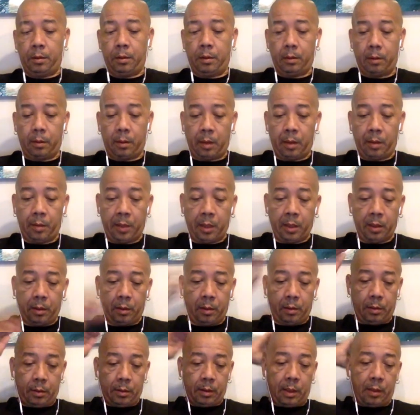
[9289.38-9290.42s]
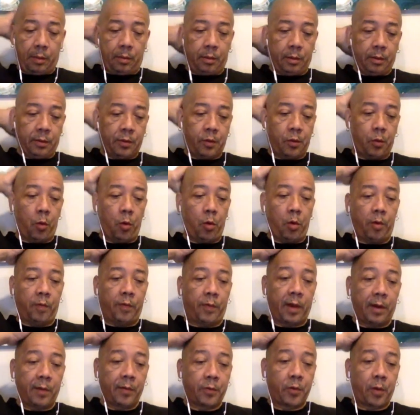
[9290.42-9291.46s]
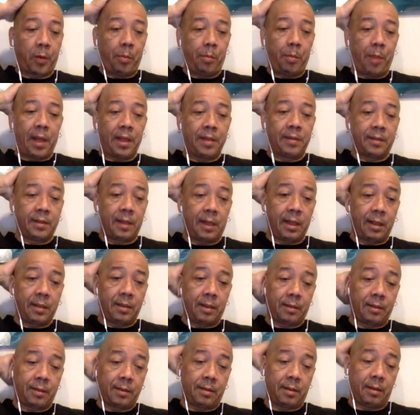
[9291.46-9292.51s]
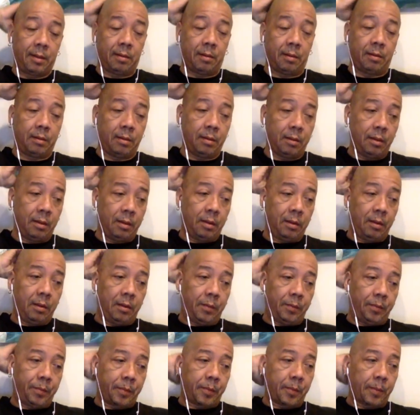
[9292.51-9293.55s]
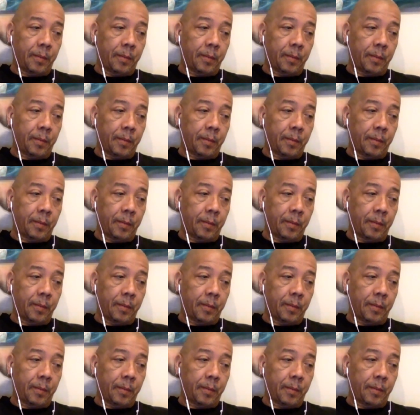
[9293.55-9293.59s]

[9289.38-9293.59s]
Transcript: I mean, Stone Love have some bad selectors still, mm-hmm.